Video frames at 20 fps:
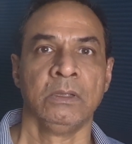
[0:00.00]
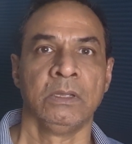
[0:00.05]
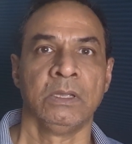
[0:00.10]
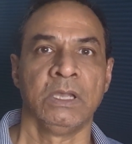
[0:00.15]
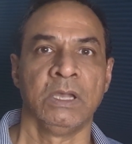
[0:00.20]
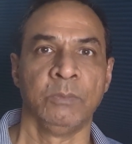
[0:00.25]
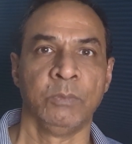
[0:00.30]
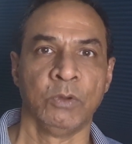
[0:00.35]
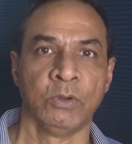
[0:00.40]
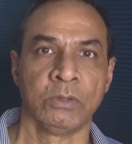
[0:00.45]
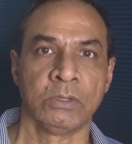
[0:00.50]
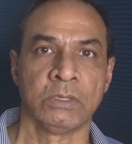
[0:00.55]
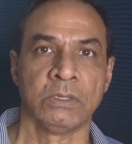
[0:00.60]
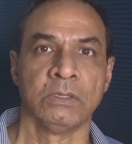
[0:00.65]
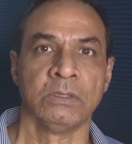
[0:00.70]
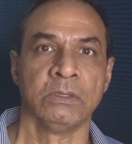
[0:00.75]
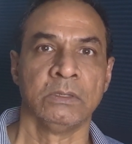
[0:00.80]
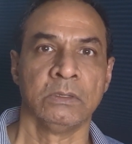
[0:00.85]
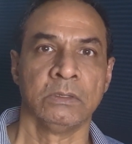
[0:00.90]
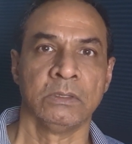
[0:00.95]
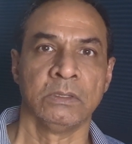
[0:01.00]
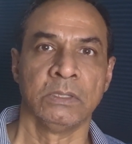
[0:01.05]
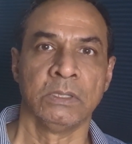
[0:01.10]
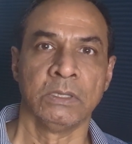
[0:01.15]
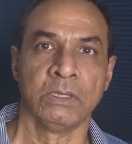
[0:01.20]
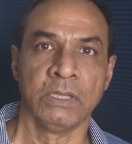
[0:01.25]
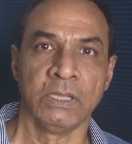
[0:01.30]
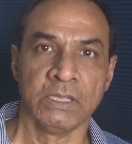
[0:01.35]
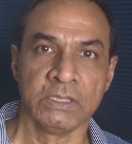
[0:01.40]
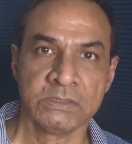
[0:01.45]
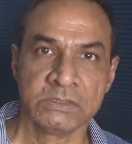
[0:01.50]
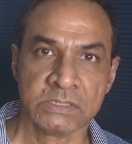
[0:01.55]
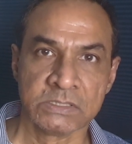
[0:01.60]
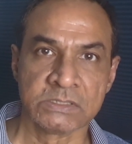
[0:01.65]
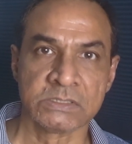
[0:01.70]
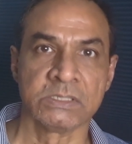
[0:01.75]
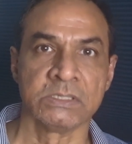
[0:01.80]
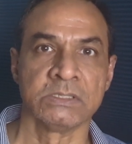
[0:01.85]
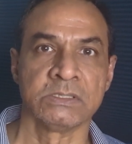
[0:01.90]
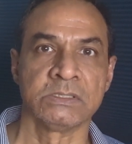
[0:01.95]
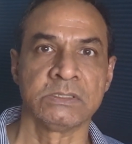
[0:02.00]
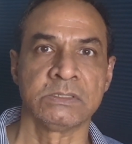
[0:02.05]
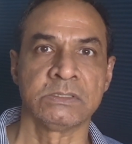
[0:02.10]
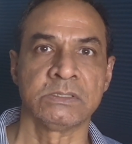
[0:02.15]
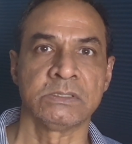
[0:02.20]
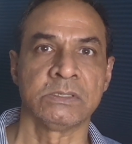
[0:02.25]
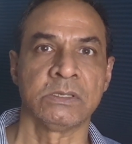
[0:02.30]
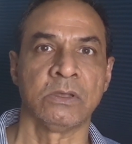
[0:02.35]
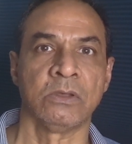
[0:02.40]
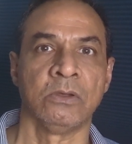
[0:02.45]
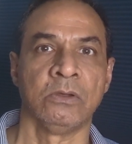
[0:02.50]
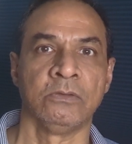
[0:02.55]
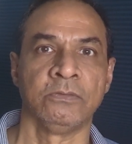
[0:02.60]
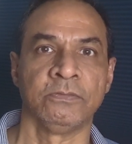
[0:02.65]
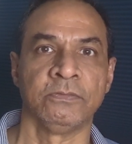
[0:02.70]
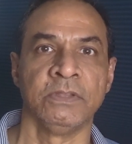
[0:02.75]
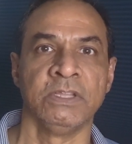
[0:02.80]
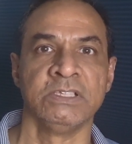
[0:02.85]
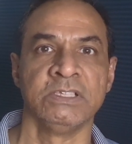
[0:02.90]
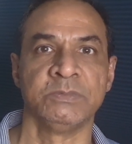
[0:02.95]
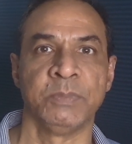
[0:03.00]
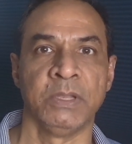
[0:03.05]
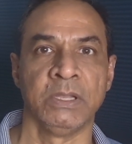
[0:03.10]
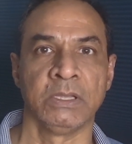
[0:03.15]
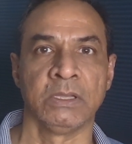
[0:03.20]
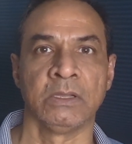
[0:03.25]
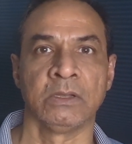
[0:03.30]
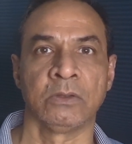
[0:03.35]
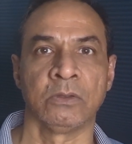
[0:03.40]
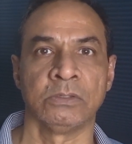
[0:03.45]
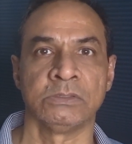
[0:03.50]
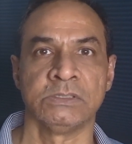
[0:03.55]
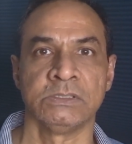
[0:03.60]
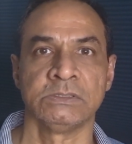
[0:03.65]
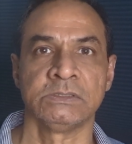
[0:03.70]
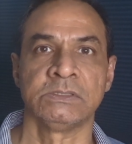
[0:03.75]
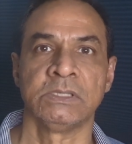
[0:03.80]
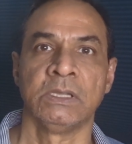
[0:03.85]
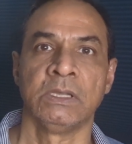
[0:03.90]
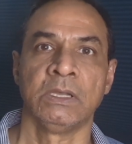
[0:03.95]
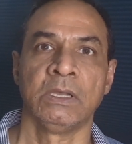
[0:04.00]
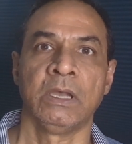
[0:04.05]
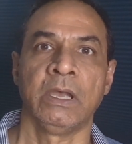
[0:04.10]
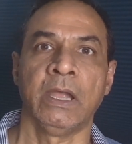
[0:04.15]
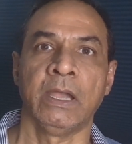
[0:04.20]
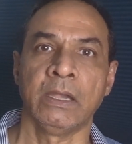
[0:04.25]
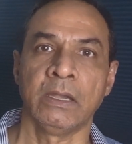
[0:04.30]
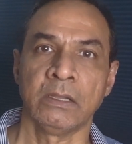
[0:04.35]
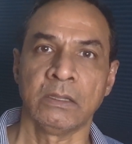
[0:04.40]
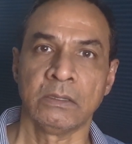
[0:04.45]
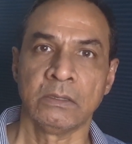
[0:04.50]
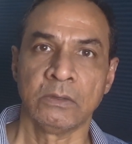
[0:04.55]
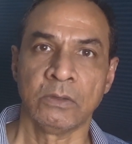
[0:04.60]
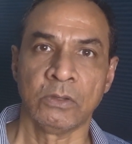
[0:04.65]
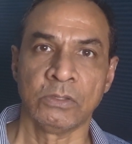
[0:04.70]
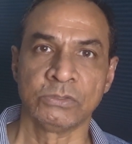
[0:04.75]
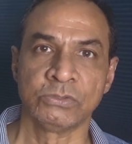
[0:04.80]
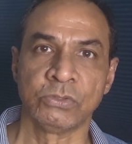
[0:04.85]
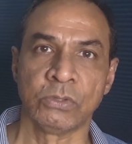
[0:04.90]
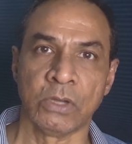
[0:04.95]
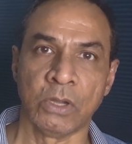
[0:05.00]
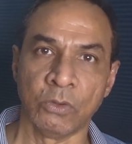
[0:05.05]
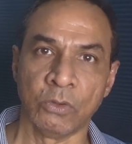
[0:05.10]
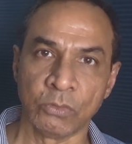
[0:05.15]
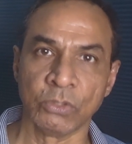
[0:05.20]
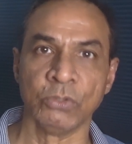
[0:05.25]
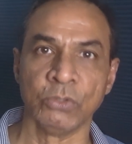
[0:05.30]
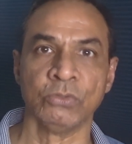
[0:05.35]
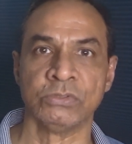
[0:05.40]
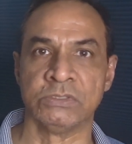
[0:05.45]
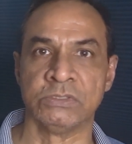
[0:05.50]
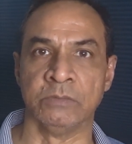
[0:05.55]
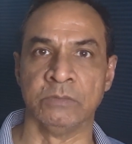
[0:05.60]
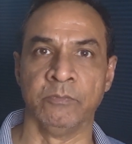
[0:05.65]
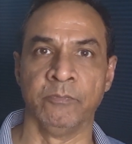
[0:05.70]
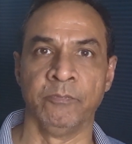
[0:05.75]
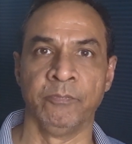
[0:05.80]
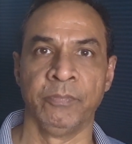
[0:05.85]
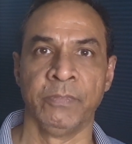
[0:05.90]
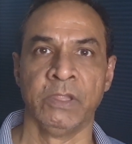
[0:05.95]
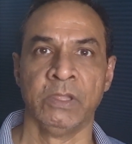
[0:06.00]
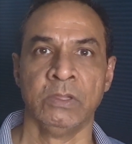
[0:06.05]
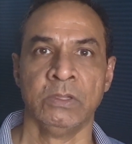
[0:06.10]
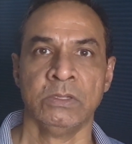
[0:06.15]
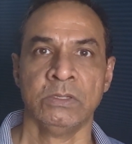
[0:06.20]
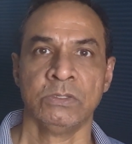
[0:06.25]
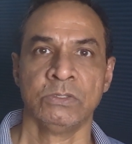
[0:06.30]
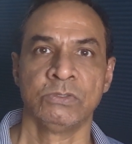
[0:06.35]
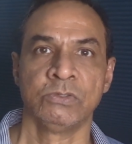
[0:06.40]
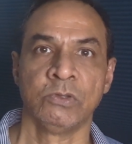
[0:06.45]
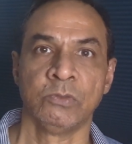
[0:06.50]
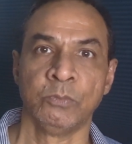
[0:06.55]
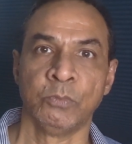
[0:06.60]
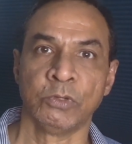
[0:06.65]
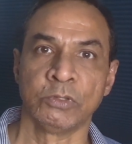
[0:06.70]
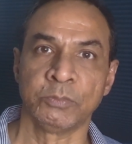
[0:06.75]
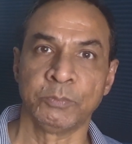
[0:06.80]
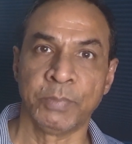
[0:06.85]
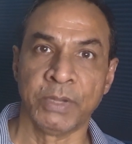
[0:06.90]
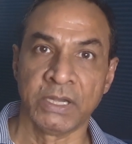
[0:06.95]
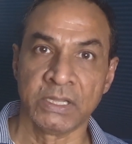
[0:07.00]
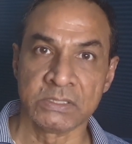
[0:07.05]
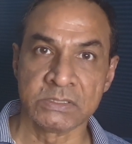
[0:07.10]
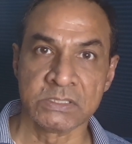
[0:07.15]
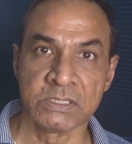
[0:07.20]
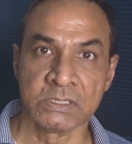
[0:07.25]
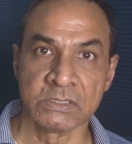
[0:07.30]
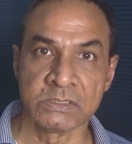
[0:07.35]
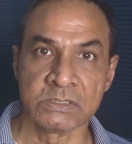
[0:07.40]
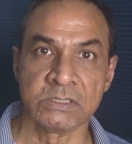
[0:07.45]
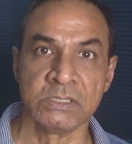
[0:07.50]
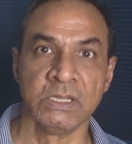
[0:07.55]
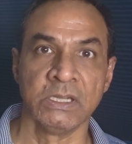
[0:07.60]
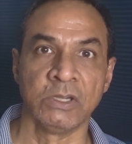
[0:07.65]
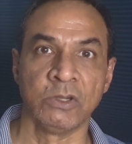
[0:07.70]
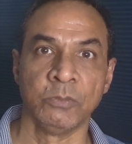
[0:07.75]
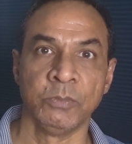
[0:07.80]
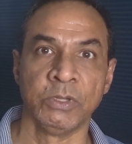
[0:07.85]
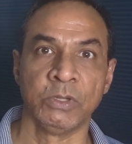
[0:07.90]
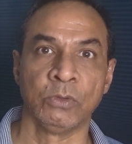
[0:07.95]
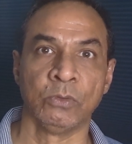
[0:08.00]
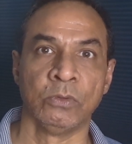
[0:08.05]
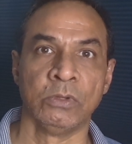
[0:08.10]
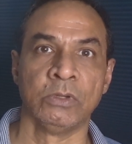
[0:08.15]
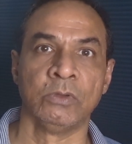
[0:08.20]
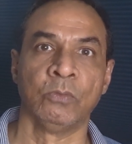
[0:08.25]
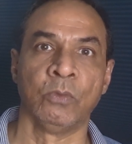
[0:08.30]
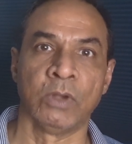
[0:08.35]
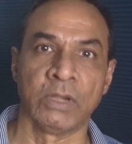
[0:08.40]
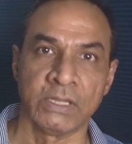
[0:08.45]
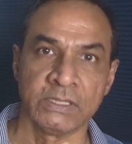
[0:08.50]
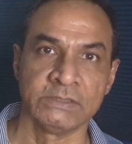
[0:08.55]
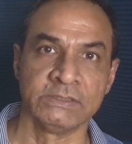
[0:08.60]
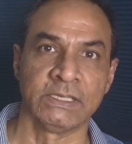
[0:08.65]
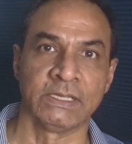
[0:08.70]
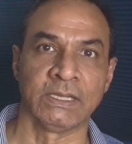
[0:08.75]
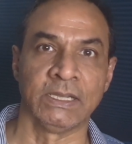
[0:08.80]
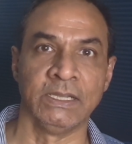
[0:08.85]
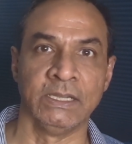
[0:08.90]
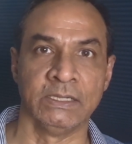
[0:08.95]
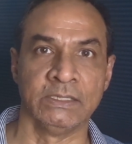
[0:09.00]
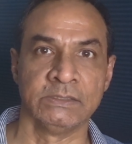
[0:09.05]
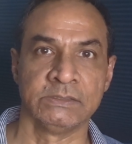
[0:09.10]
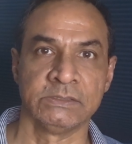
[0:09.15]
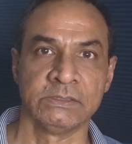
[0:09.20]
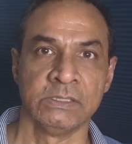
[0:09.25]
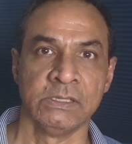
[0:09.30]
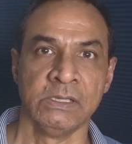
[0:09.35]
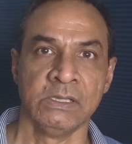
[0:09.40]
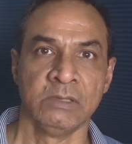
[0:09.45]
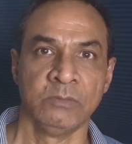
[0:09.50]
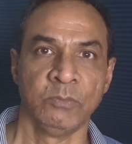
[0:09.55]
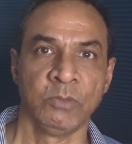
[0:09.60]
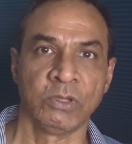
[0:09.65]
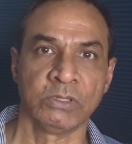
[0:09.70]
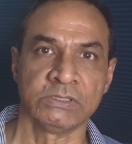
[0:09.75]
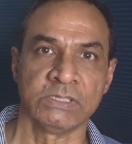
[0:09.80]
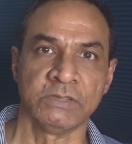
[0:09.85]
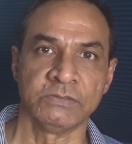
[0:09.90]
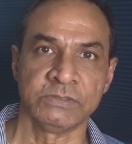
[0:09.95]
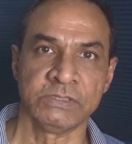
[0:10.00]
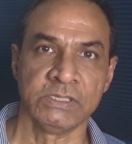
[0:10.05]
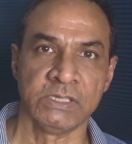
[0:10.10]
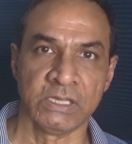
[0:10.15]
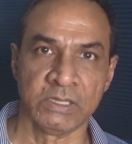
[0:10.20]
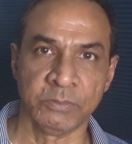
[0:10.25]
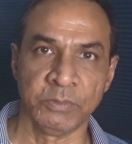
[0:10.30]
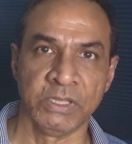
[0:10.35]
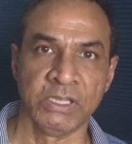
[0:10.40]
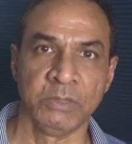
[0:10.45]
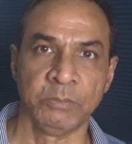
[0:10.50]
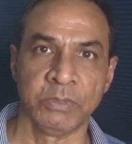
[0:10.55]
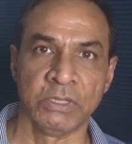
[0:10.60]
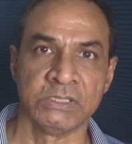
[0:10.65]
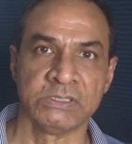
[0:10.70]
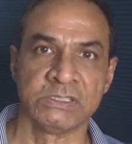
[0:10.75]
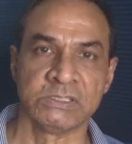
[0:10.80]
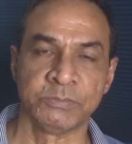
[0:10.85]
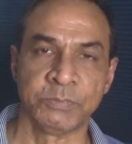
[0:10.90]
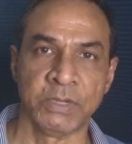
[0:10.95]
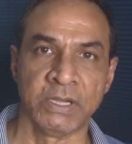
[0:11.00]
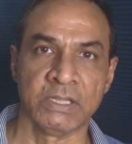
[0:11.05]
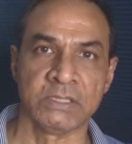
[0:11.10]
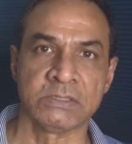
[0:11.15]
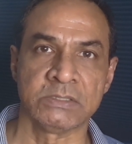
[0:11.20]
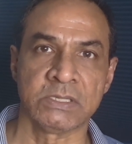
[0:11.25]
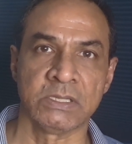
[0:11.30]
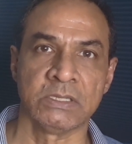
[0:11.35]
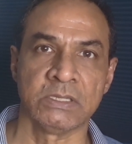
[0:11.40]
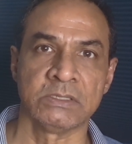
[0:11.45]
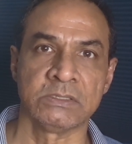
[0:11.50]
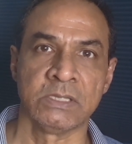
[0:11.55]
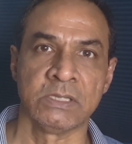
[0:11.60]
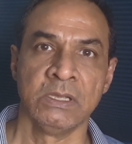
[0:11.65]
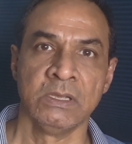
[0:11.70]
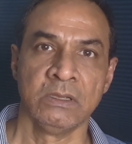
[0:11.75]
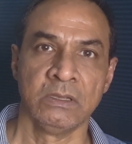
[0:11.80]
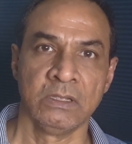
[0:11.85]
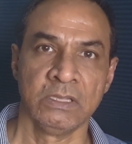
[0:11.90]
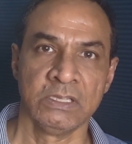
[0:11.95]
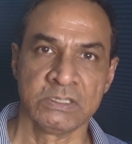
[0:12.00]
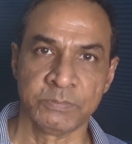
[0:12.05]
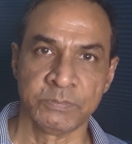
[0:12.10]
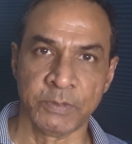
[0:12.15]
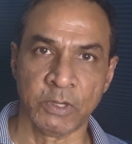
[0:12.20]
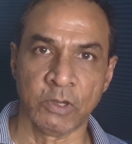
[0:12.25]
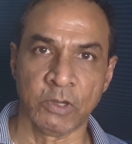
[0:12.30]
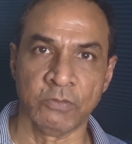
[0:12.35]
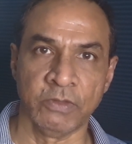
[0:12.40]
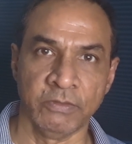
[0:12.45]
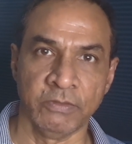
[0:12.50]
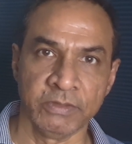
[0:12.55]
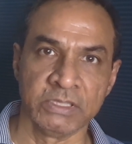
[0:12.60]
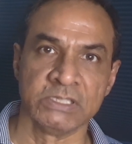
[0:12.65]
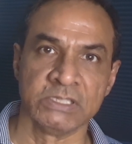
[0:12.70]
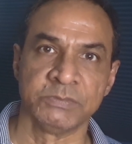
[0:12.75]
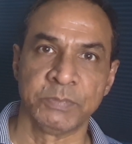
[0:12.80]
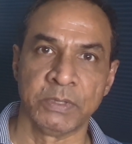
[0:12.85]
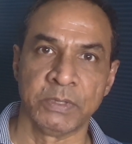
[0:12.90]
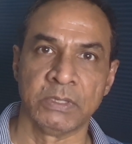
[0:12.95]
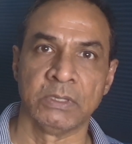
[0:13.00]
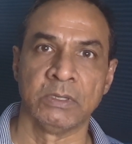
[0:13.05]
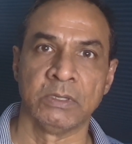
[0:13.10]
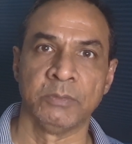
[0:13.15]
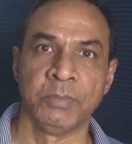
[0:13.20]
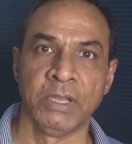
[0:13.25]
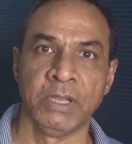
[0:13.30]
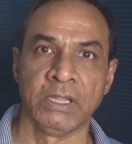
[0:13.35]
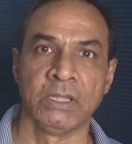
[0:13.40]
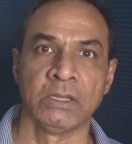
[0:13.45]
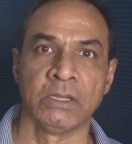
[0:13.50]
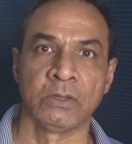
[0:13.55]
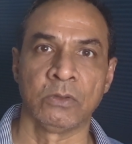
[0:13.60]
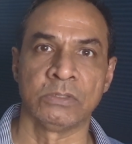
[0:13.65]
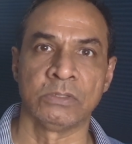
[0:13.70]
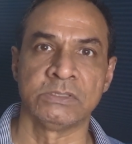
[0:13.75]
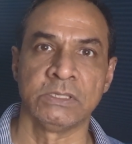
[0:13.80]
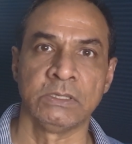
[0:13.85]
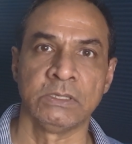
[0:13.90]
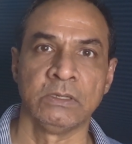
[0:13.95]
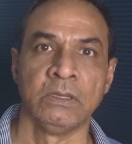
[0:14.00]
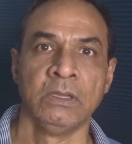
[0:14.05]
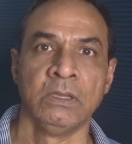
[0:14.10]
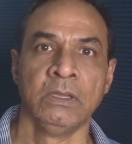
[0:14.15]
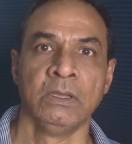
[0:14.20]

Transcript: about the existence of these Pelican crossings and also how to use them. So both pedestrians need to be told what exactly it is, because I've seen it many places, pedestrians, in spite of having this Pelican crossing,